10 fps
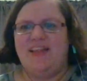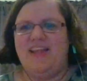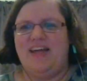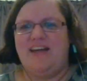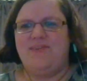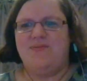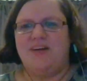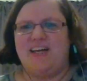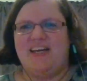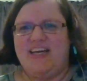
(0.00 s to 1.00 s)
And then
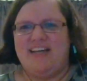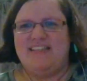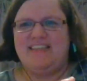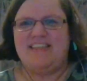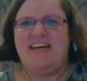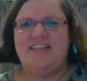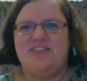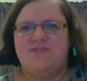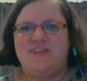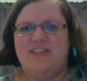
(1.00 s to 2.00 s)
we're gonna get
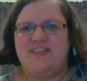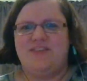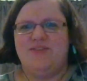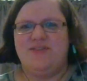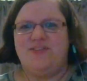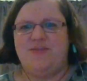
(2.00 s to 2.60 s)
stages for this soon,